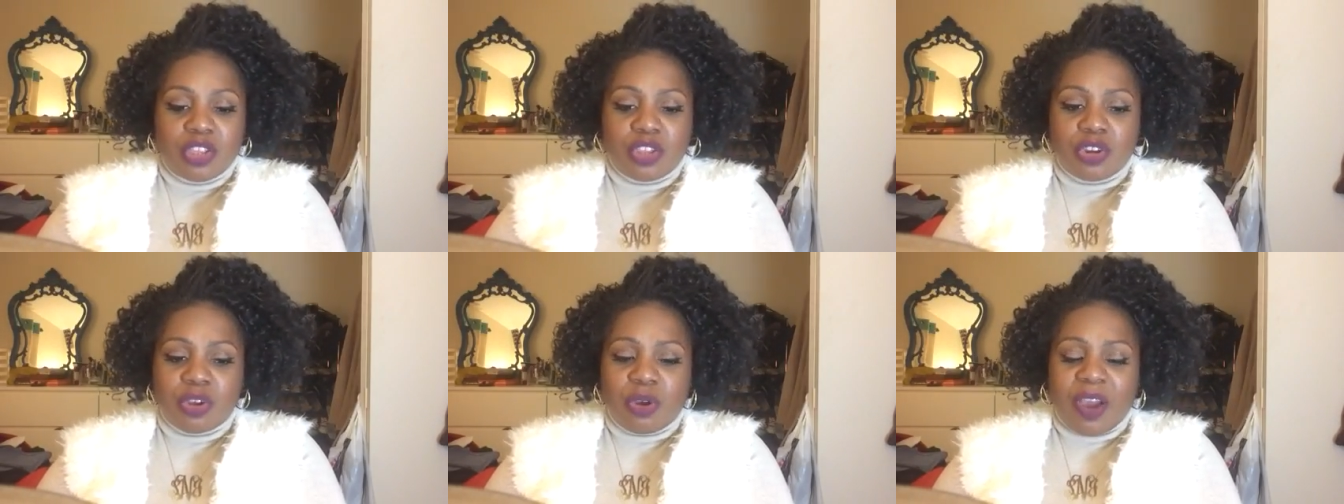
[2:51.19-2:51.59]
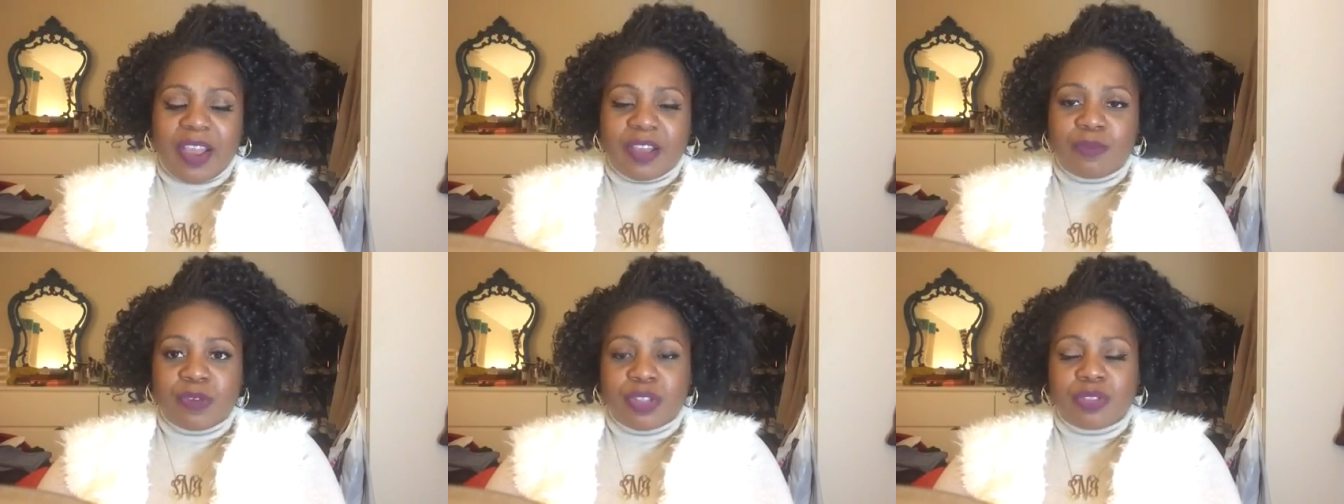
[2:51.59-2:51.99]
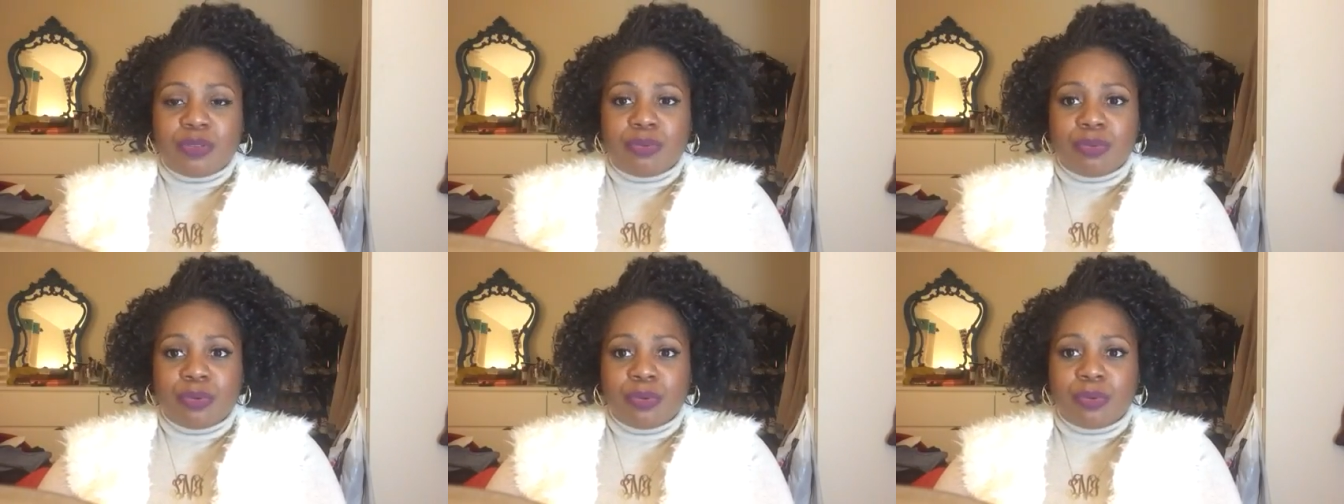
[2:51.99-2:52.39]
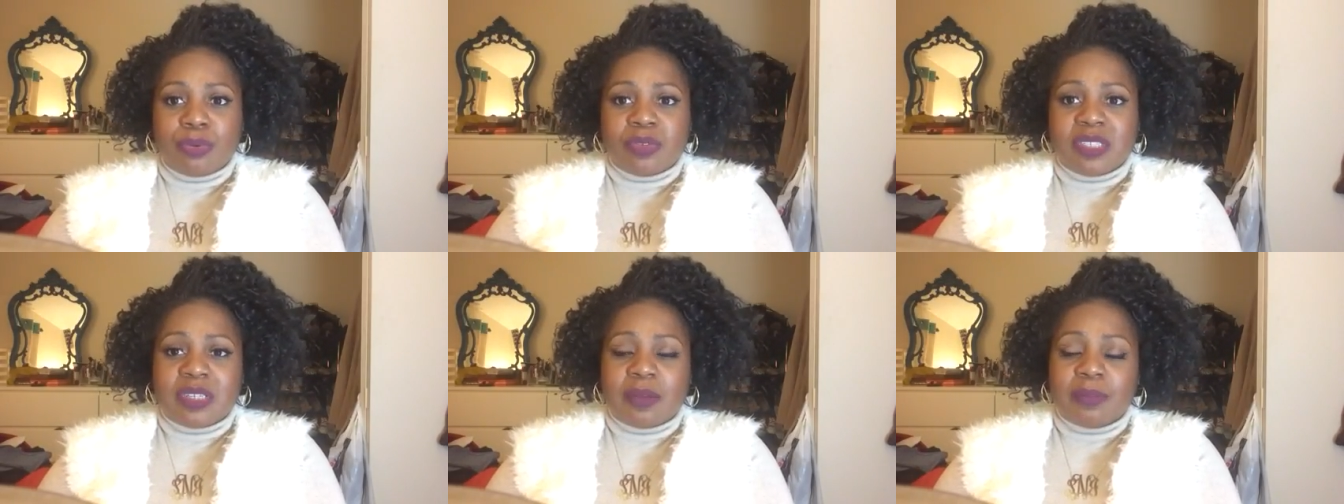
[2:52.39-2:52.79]
You know, I went
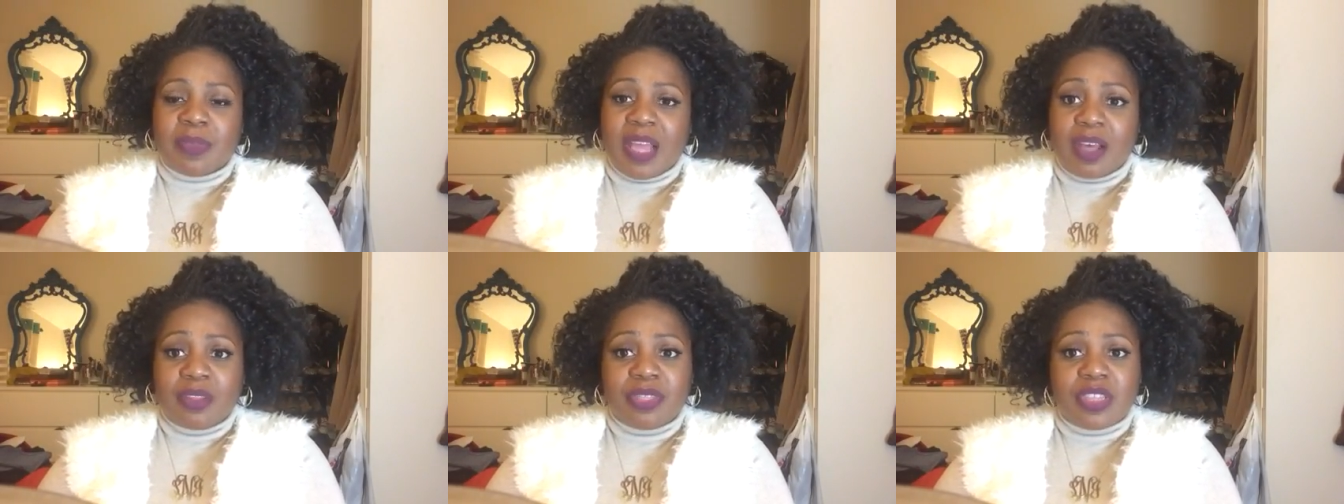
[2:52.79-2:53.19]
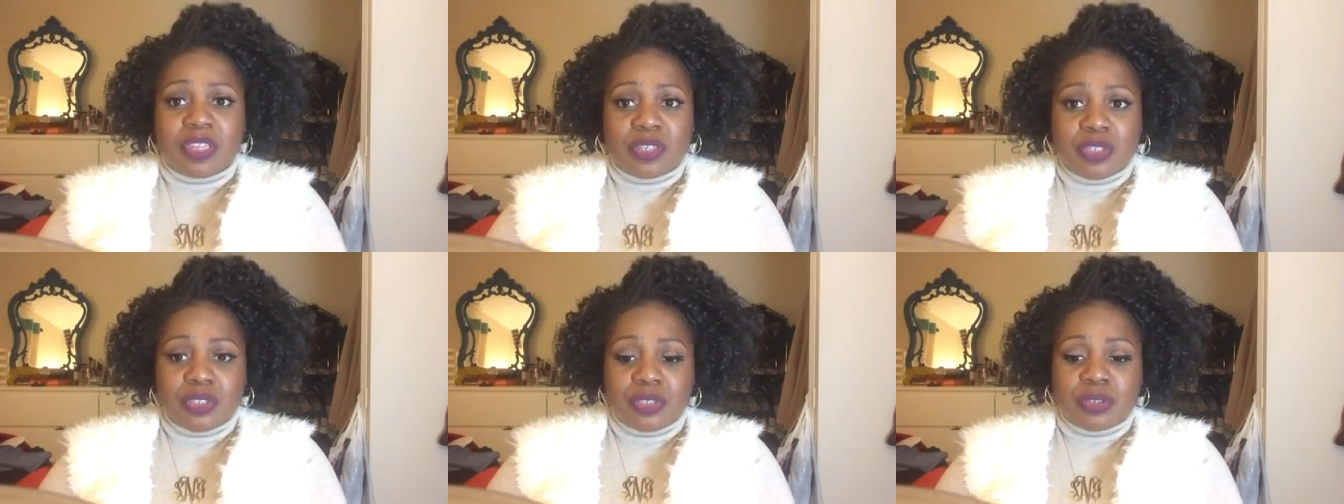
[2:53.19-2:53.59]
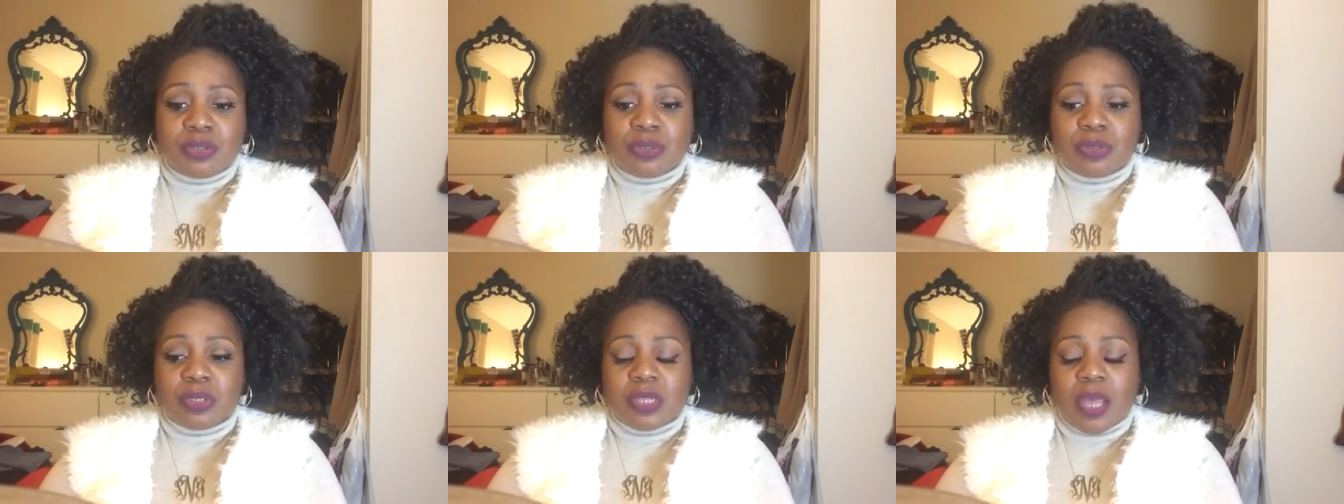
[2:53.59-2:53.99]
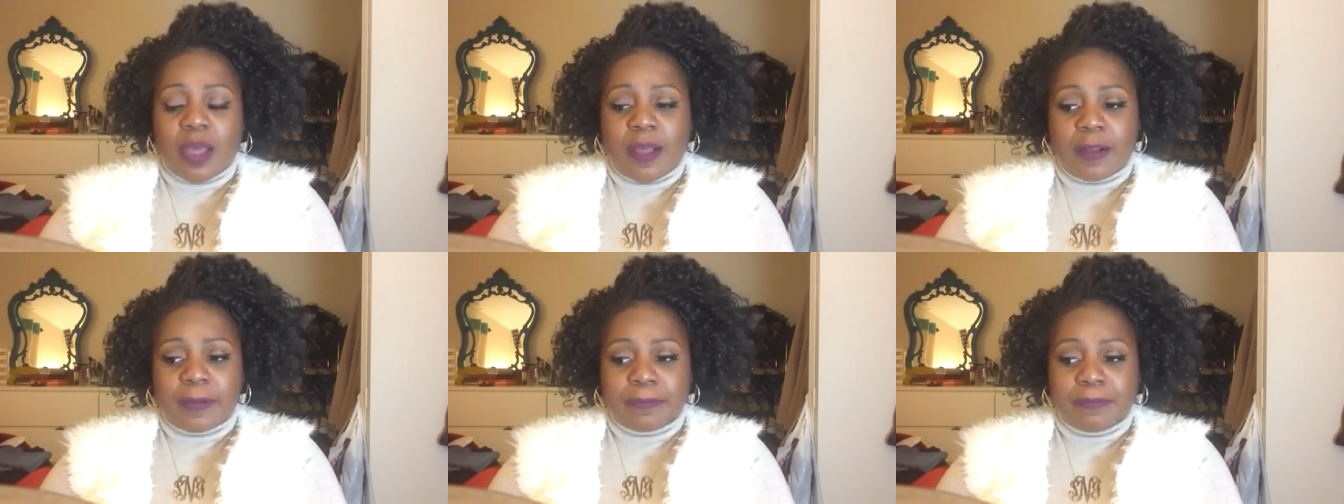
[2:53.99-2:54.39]
through some health issues
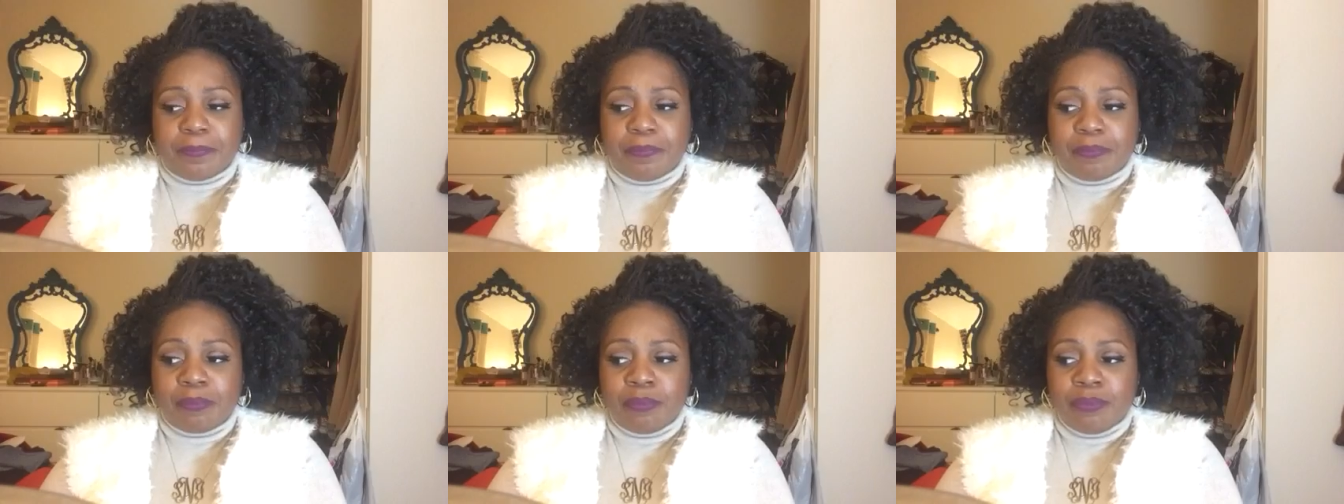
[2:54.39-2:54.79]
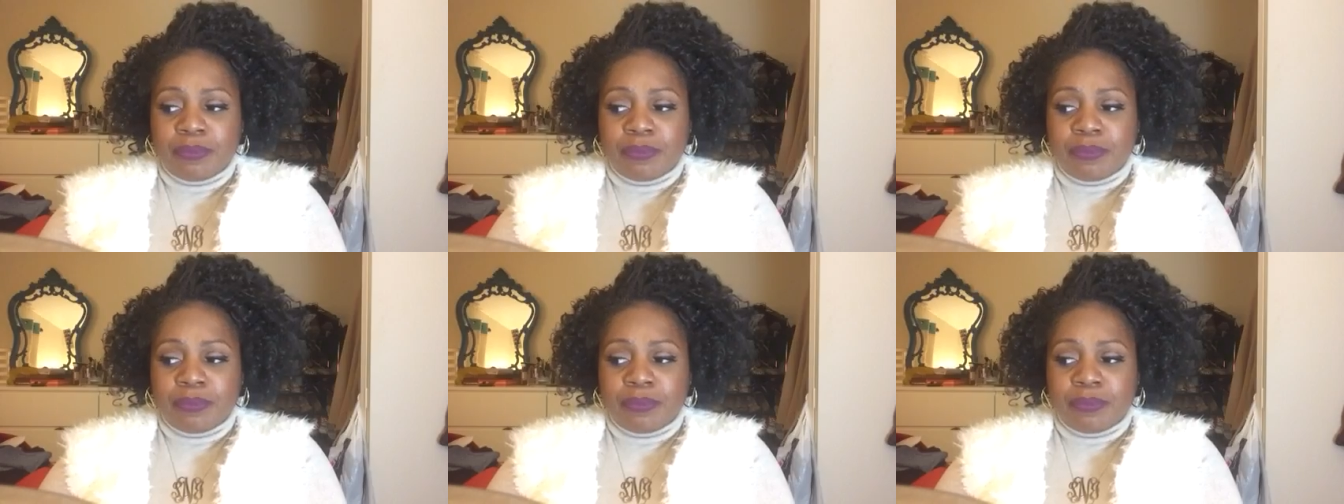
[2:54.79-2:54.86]
um,